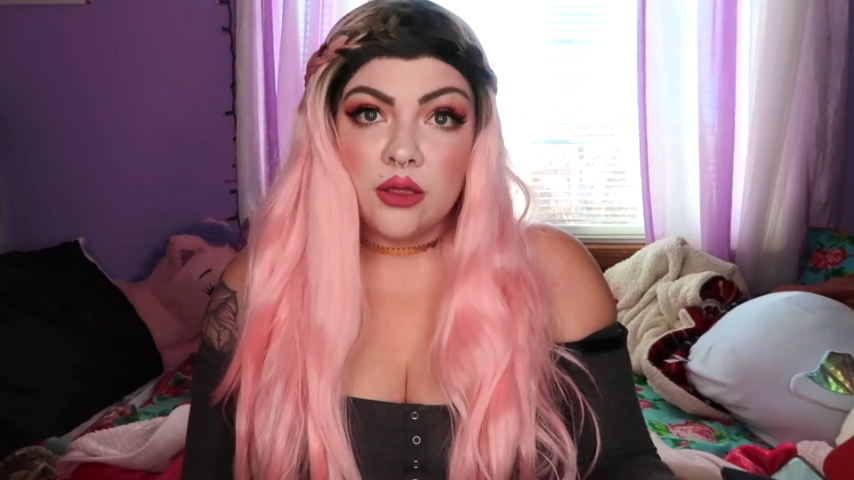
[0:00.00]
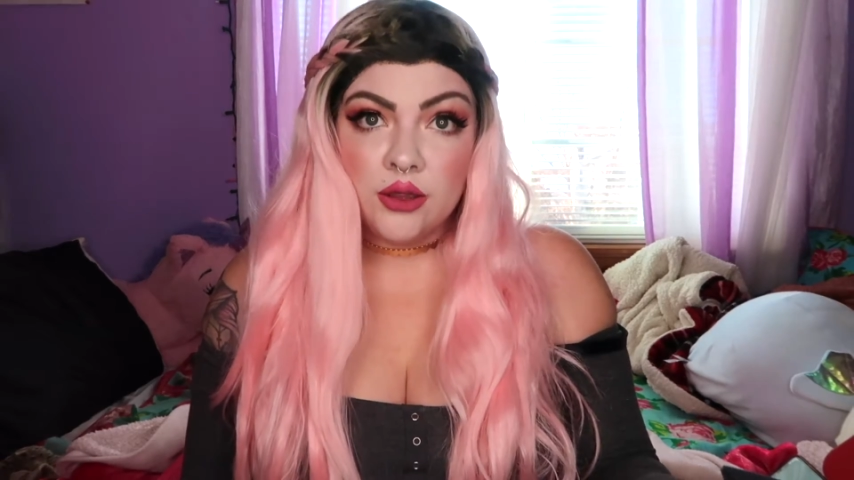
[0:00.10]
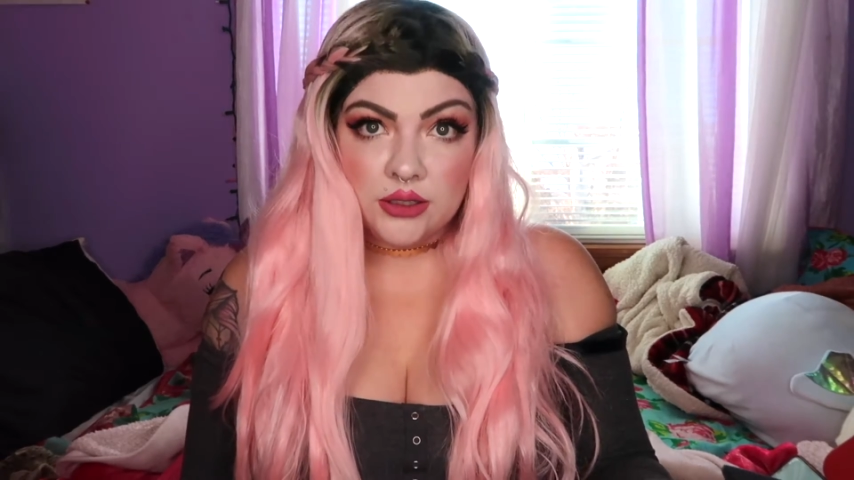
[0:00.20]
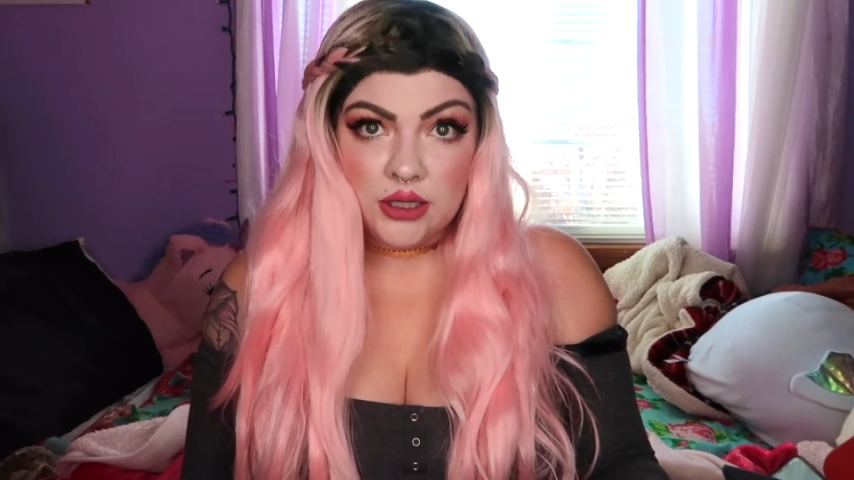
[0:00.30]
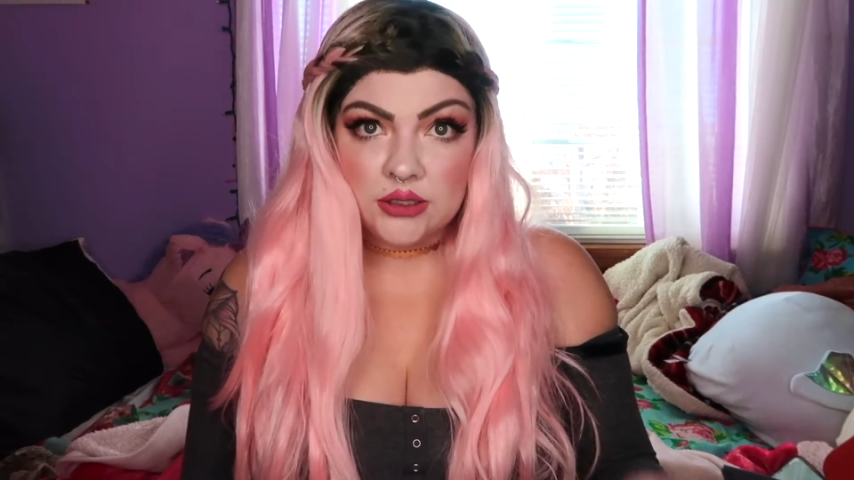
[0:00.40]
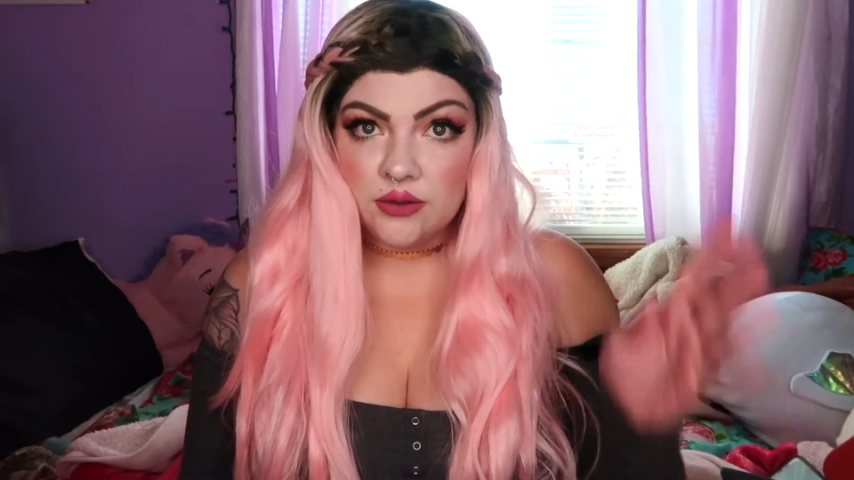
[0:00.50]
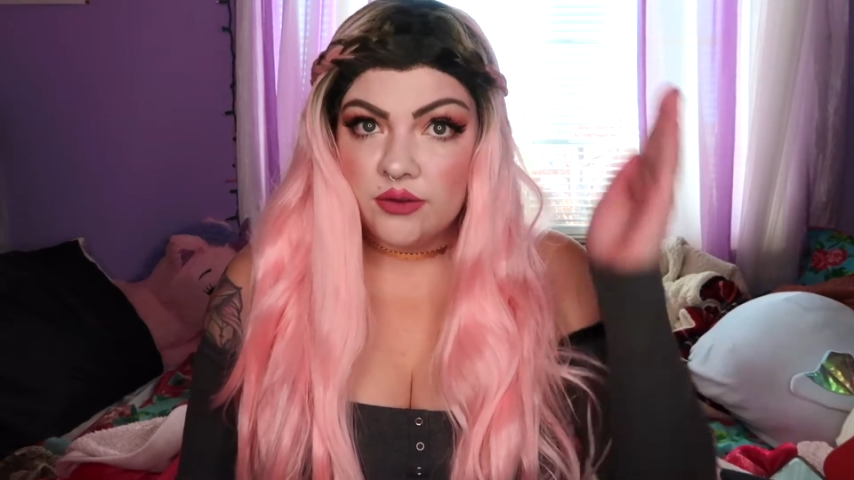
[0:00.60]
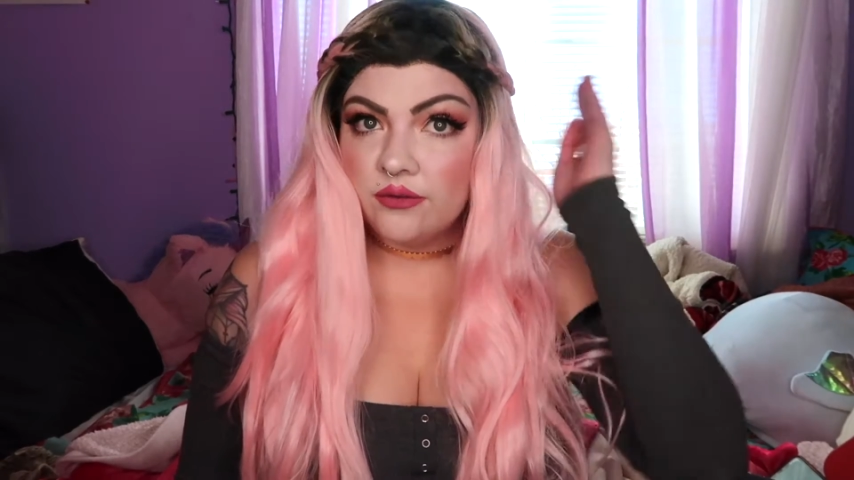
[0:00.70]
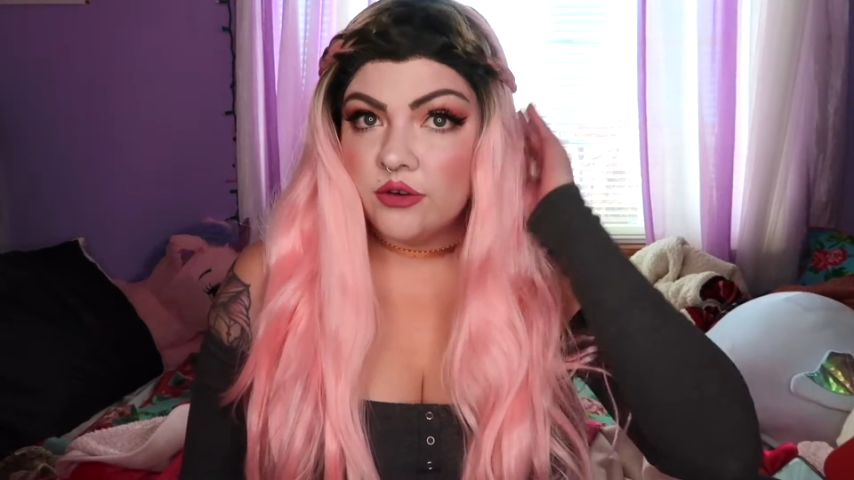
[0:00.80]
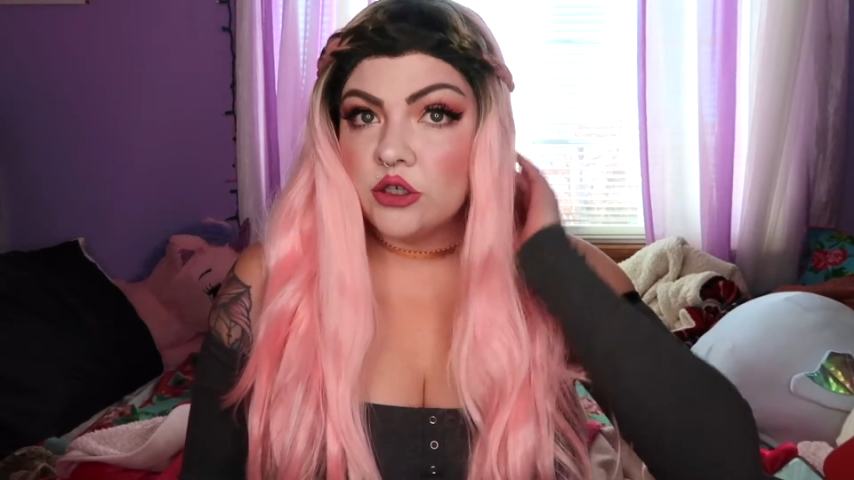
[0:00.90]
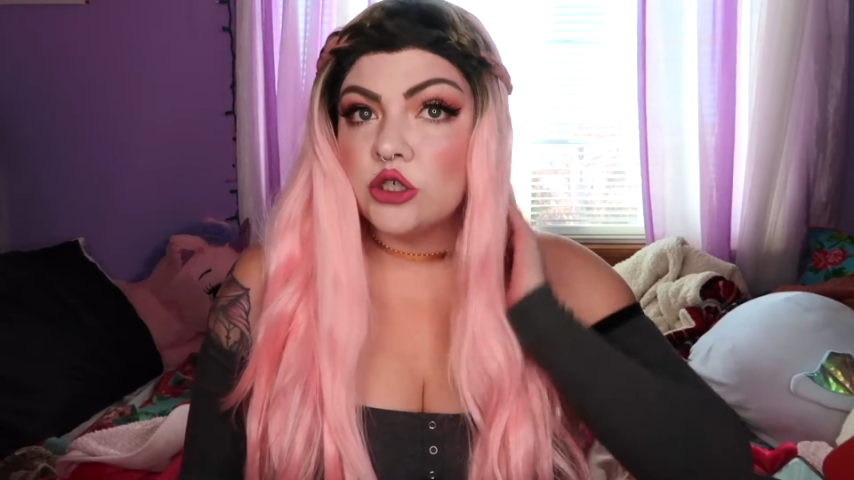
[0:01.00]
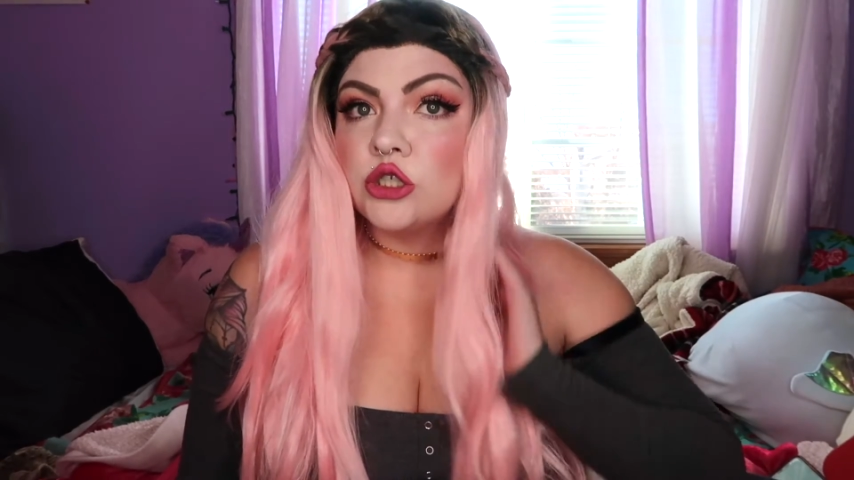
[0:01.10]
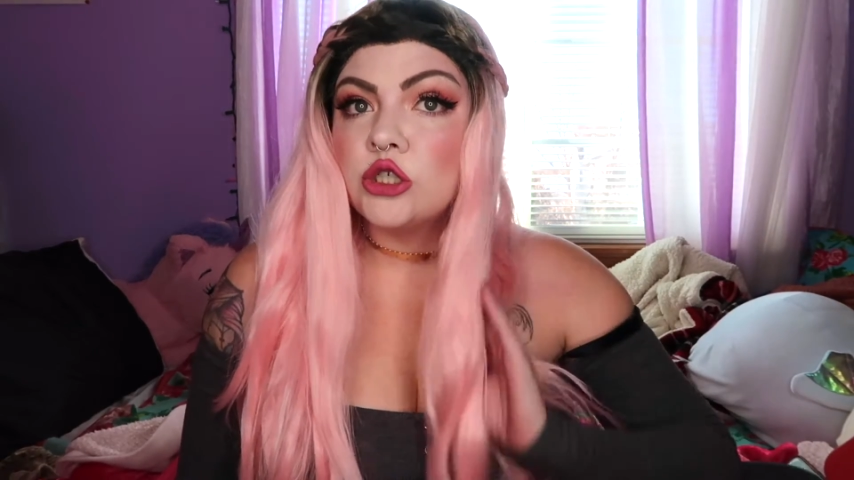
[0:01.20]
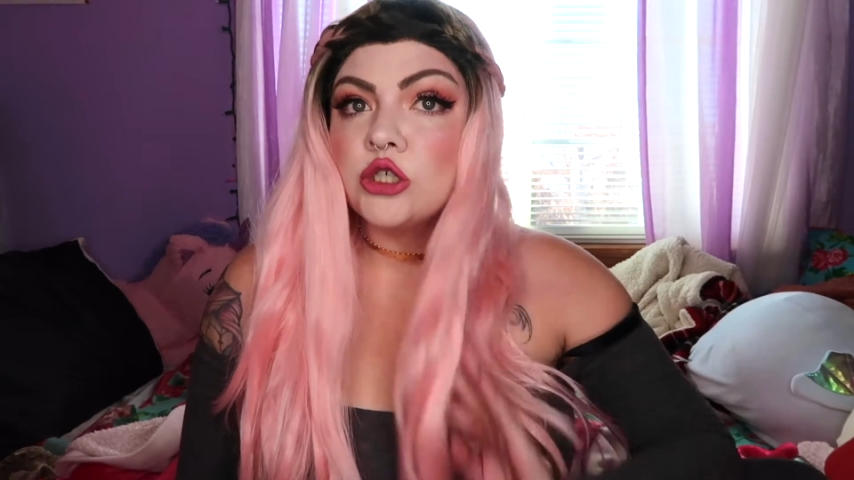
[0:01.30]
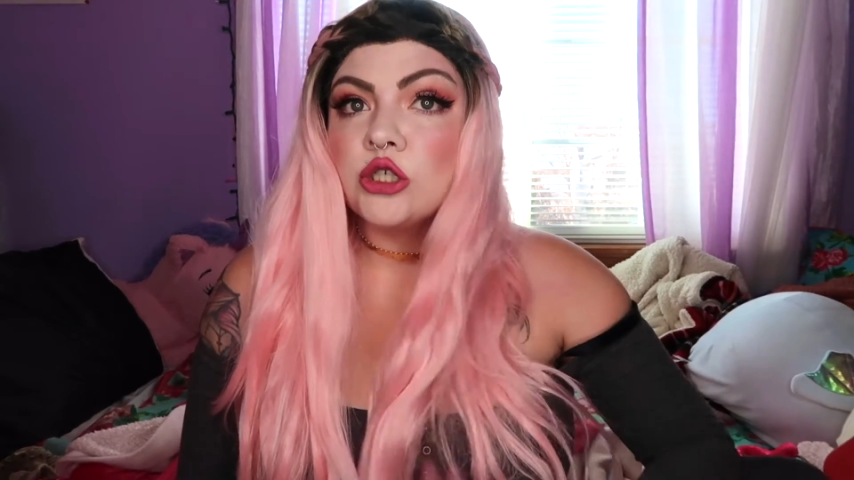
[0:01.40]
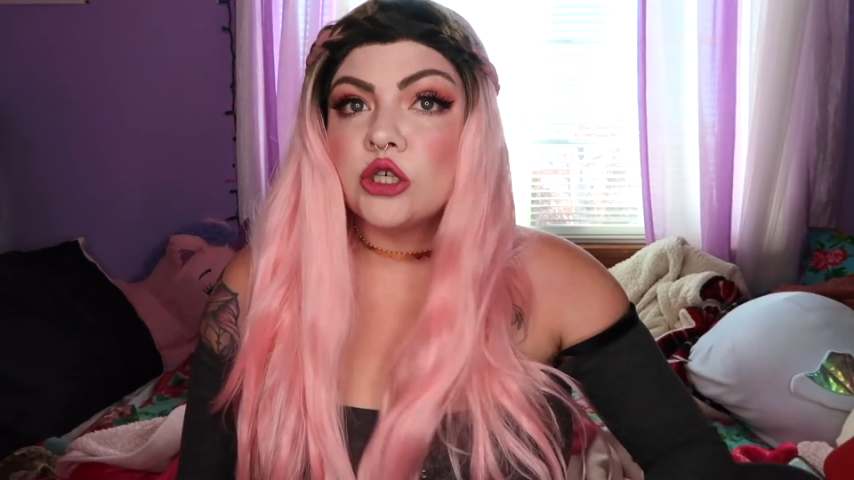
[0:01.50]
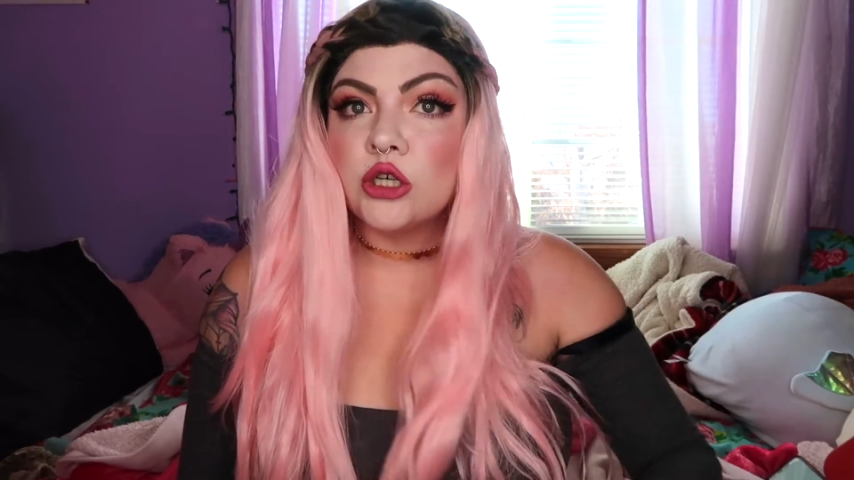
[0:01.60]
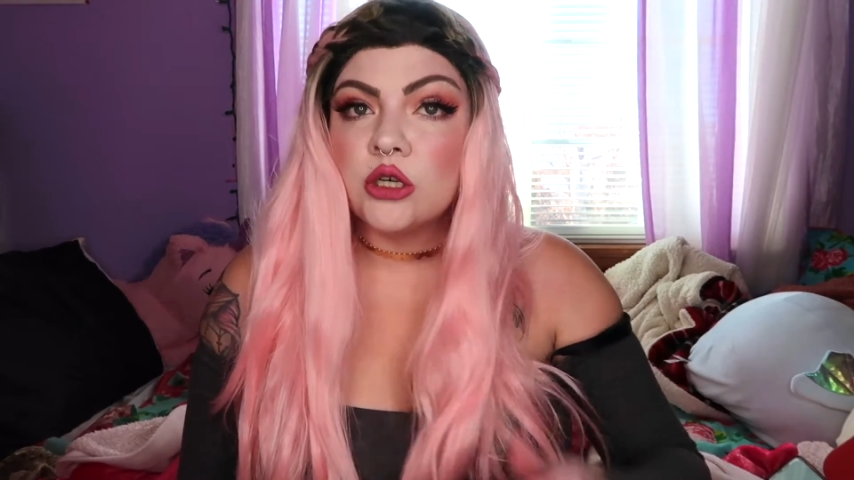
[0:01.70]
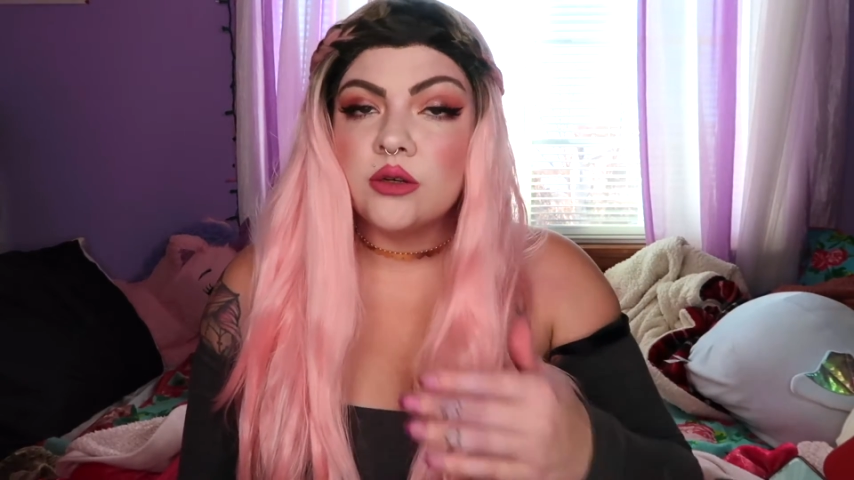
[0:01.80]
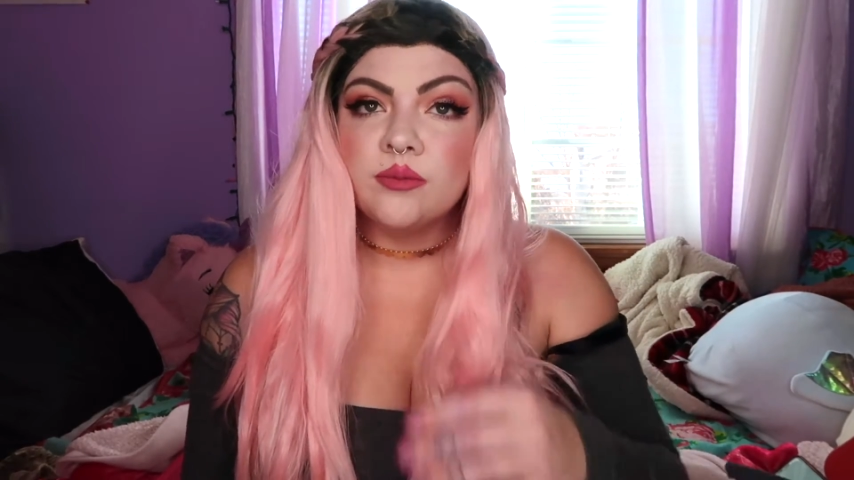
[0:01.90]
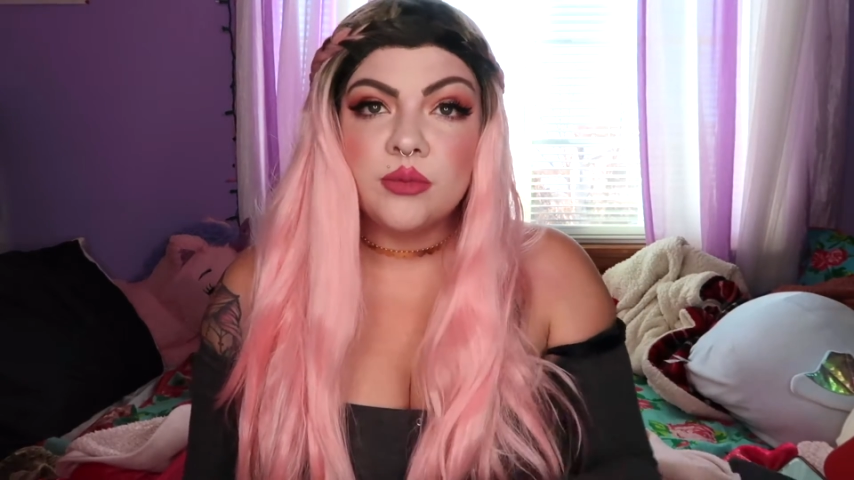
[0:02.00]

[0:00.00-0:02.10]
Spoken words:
the taste of it for sure.